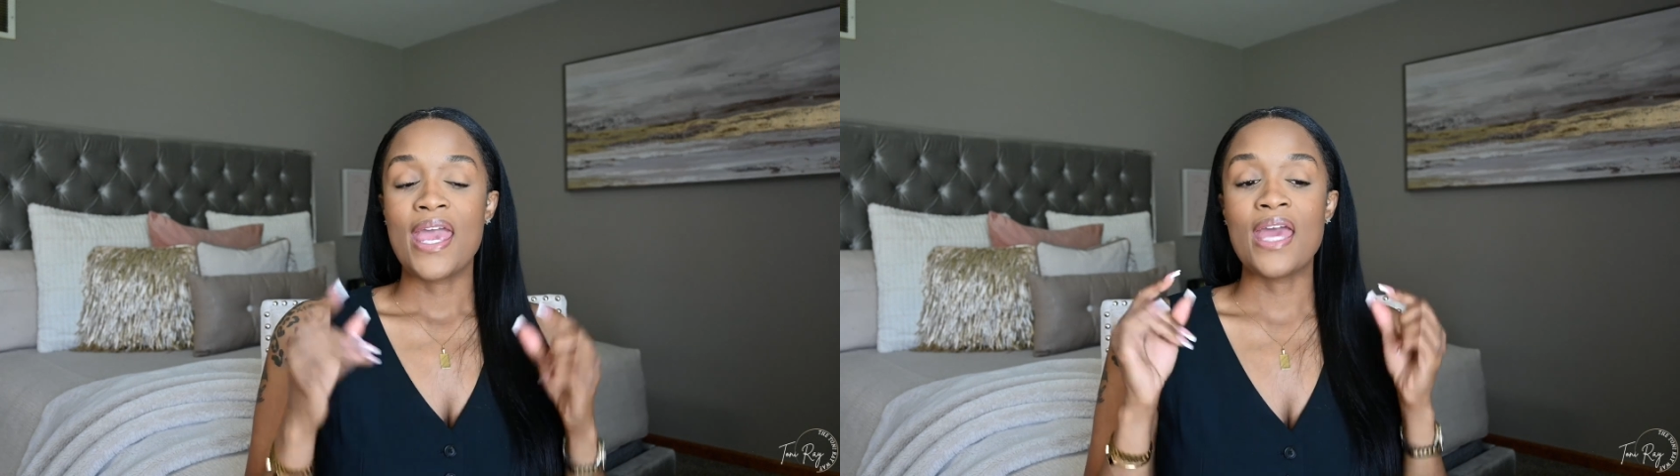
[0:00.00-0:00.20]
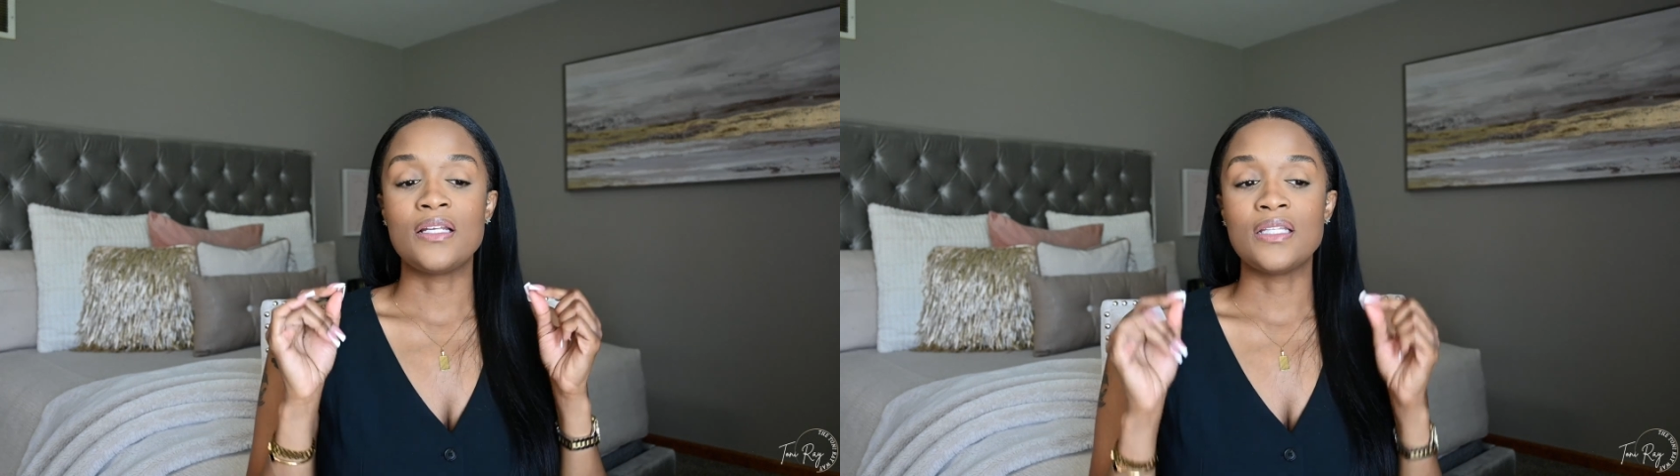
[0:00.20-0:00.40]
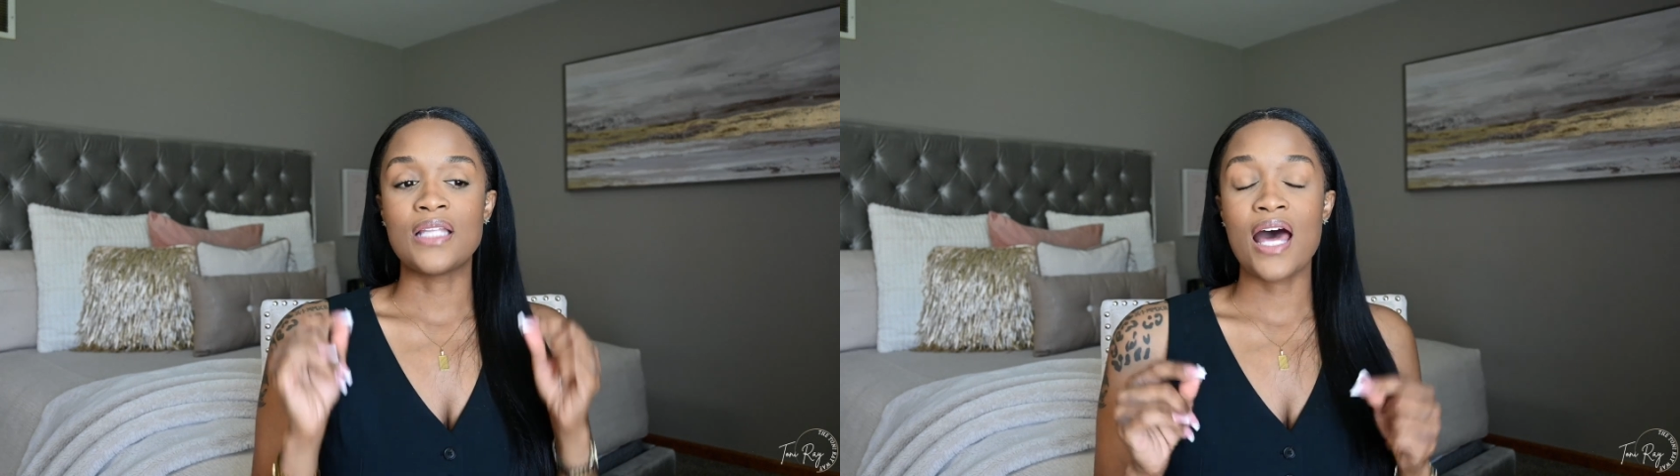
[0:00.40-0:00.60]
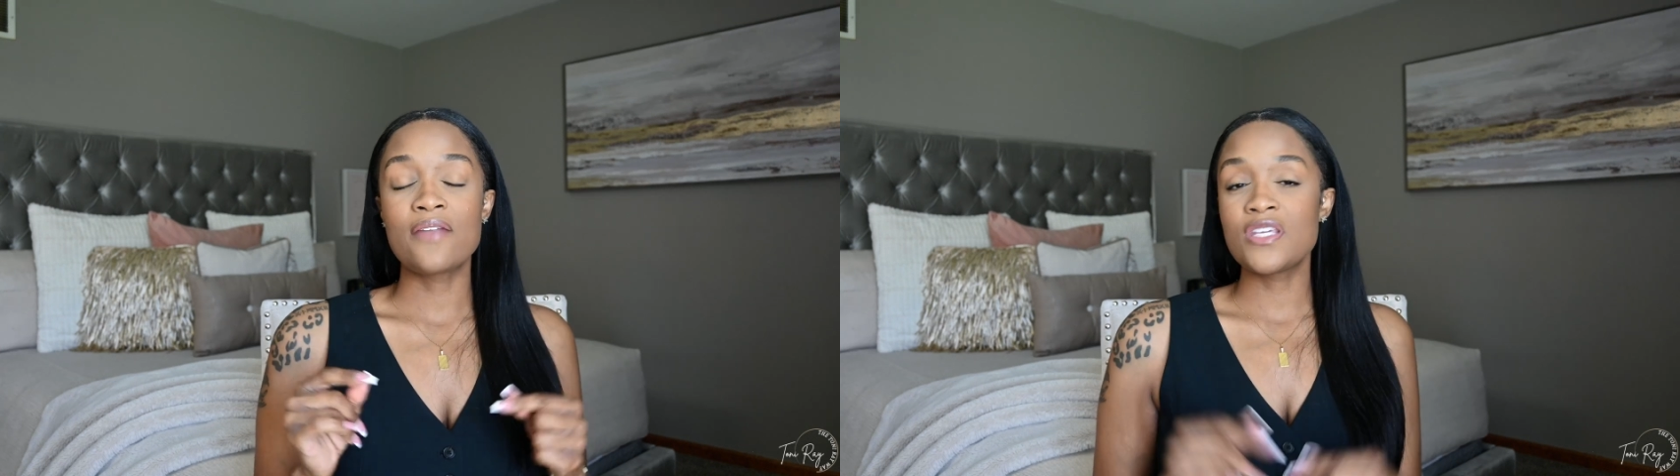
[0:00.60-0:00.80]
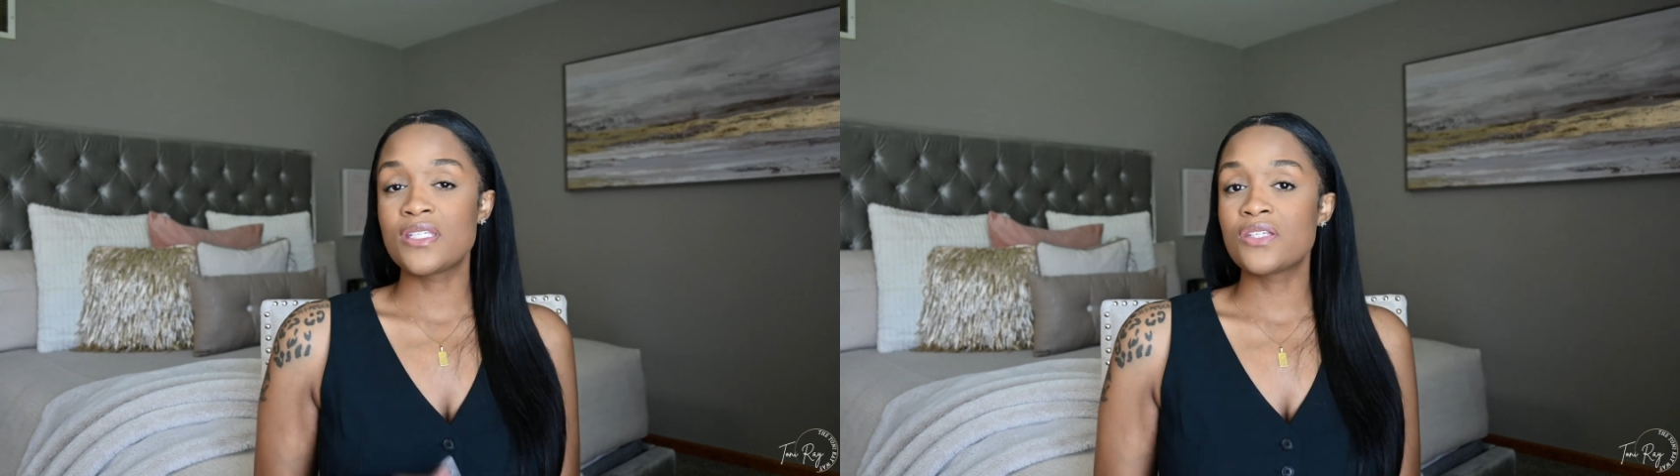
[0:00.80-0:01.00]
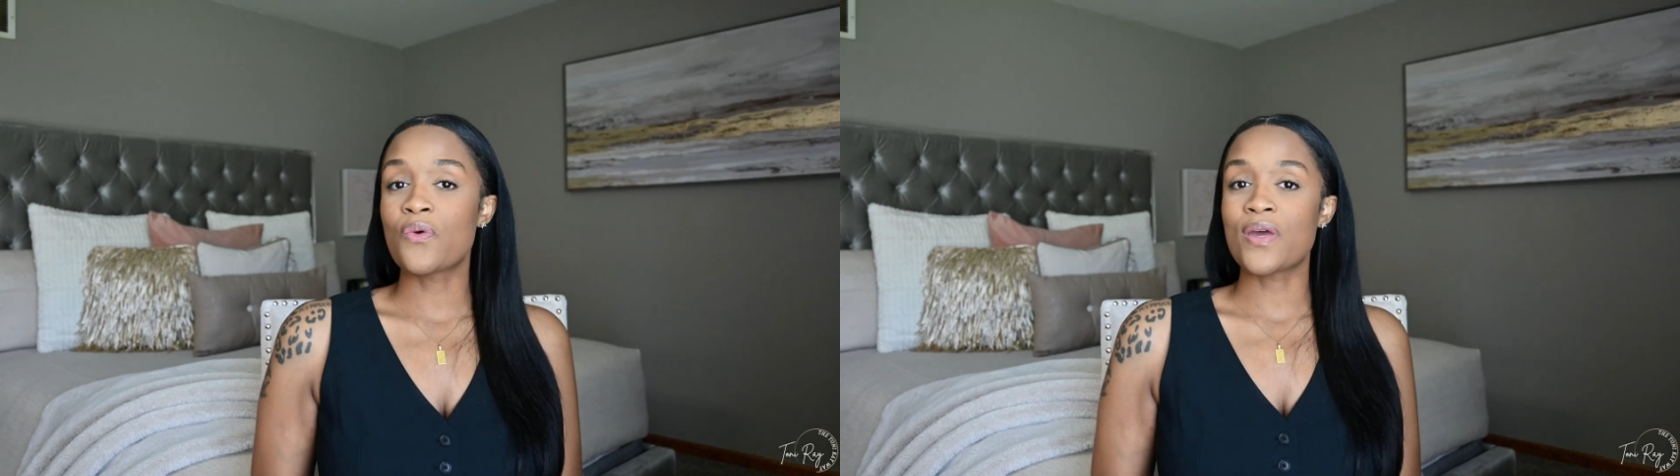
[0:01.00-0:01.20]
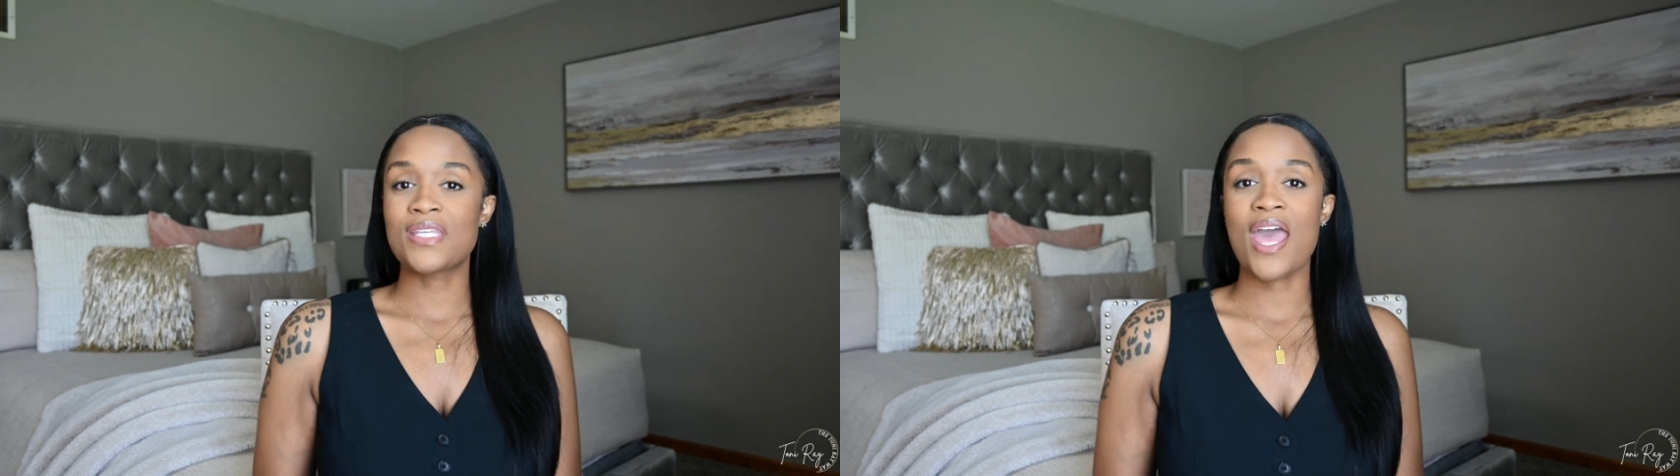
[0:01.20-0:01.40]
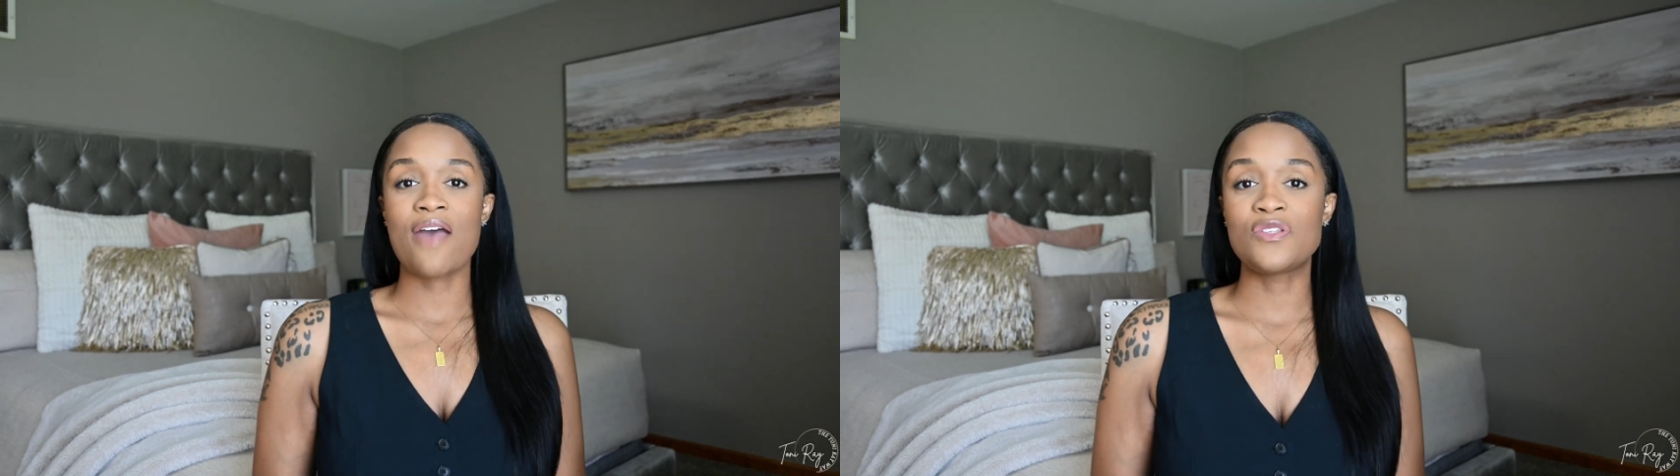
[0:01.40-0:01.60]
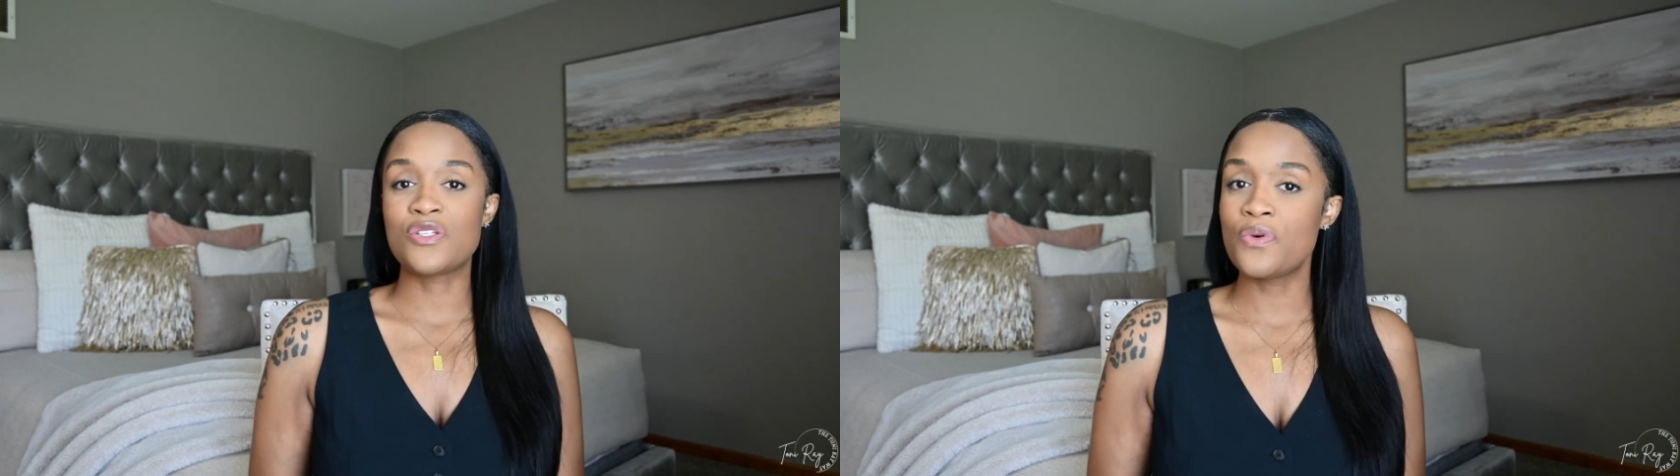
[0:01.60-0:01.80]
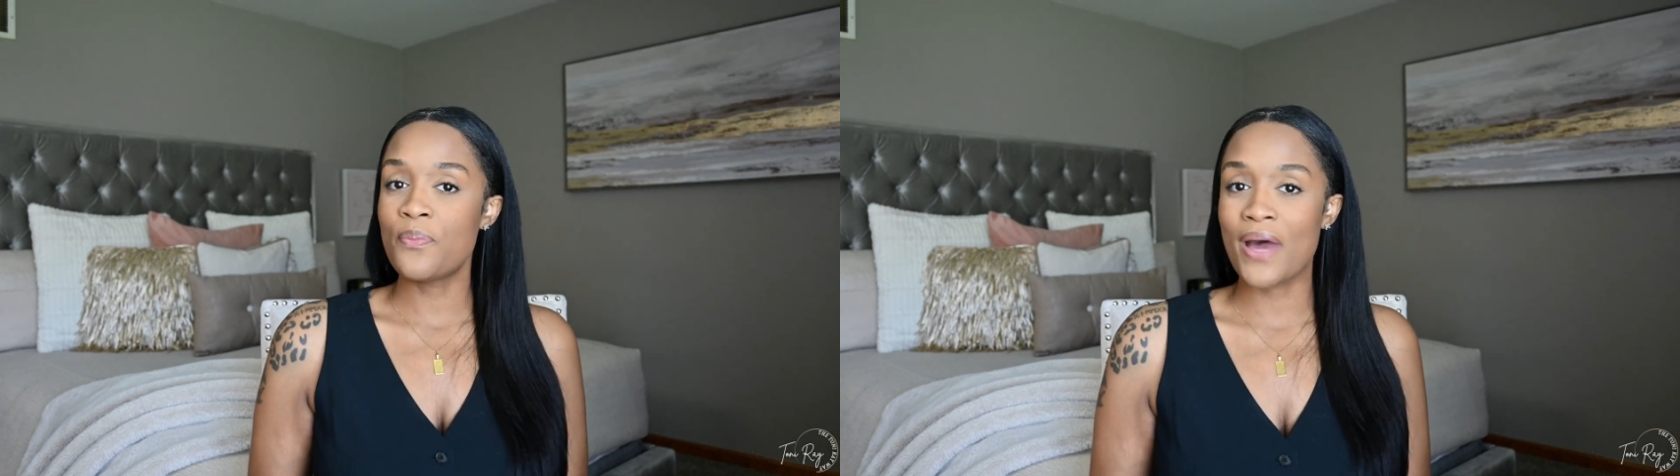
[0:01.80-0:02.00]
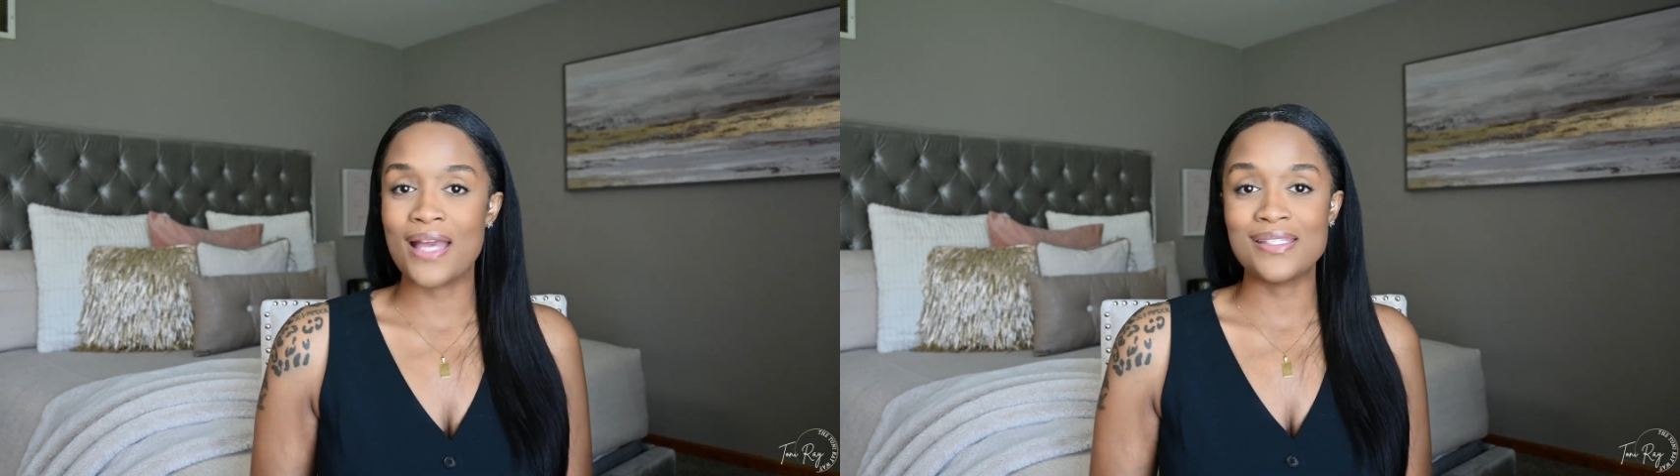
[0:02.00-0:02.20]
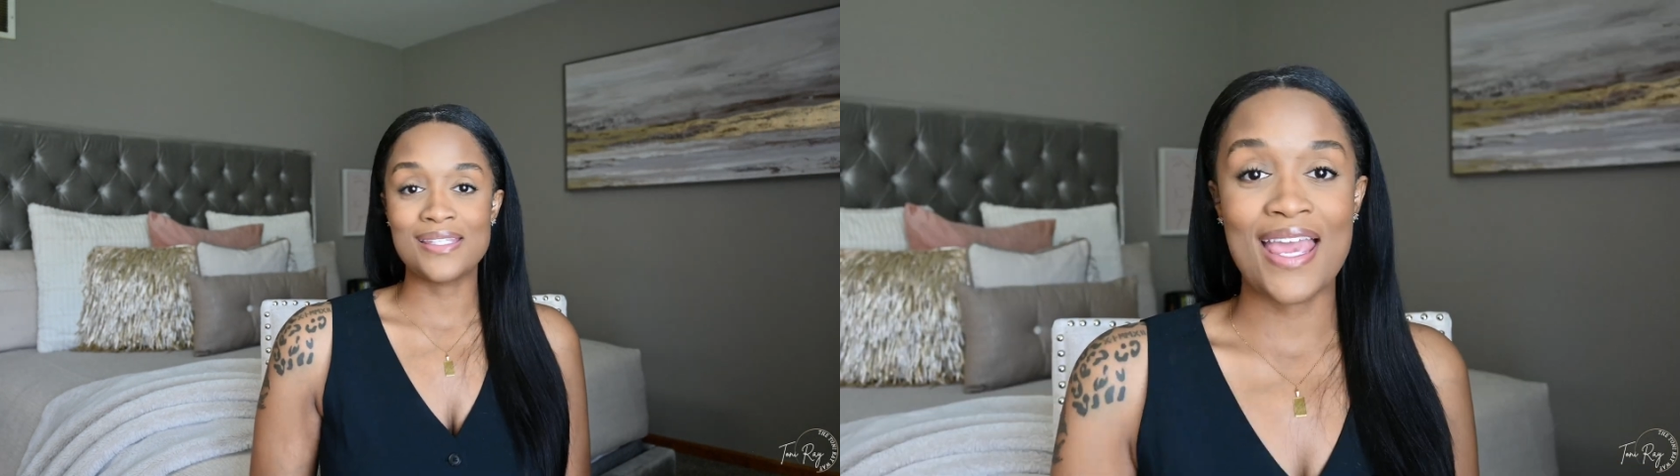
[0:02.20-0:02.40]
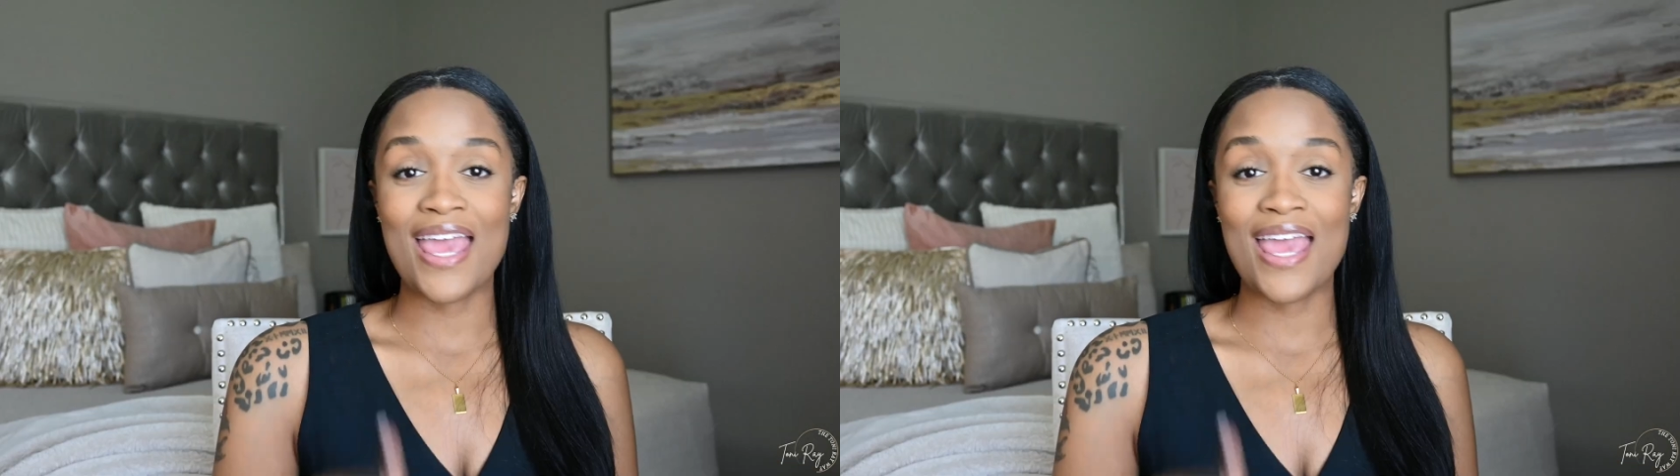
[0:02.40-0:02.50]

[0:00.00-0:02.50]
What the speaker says: And a lot of this is going to have to do with mindset.